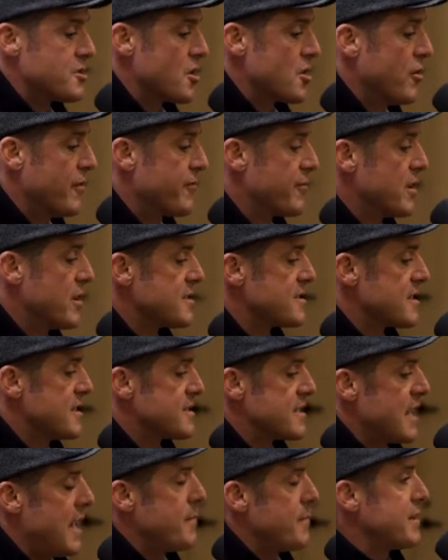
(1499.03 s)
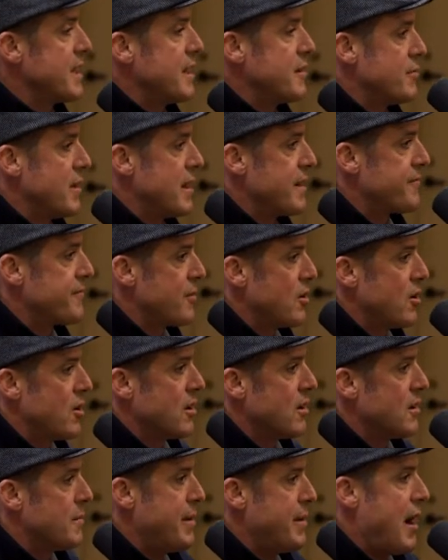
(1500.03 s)
so for instance, I'm getting ready
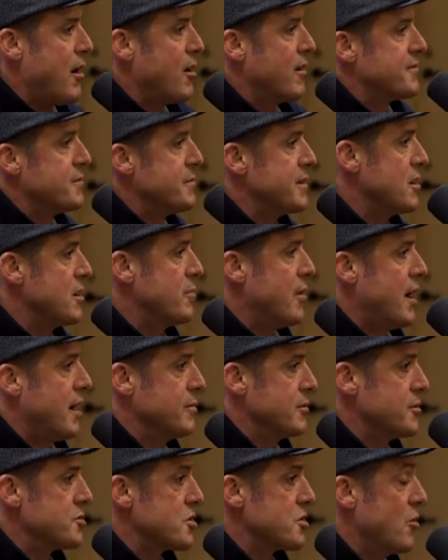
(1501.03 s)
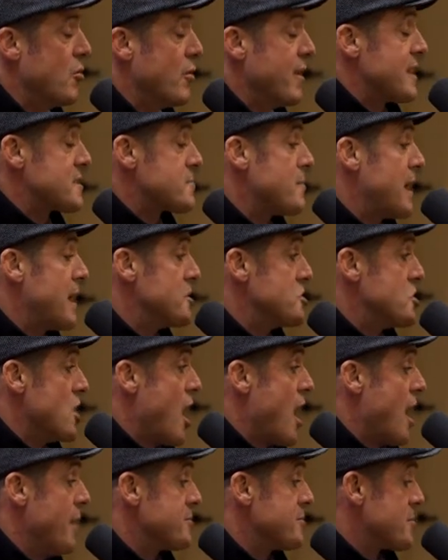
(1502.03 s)
for a powerlifting meet or bodybuilding show. Well, that's my
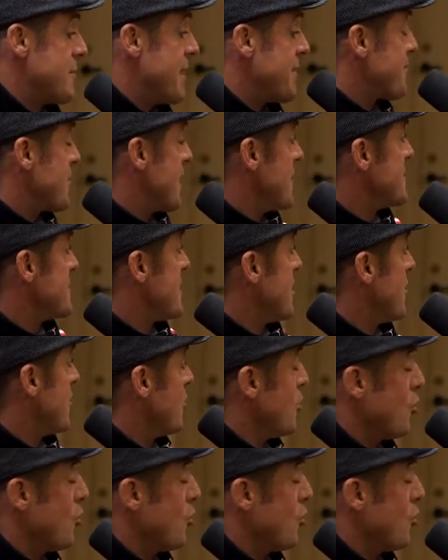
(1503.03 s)
job. So my friends that are